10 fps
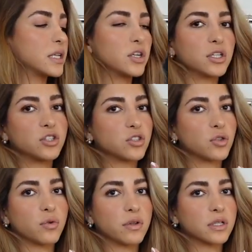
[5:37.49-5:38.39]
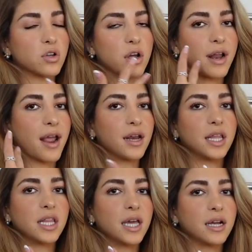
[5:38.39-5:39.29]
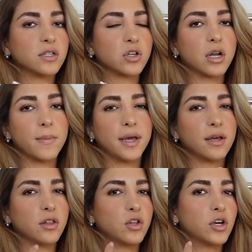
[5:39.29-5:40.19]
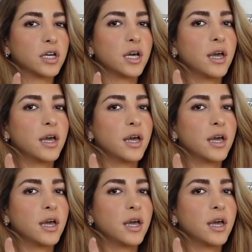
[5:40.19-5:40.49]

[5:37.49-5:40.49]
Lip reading: literally just throw this on anything, and it's gonna make it look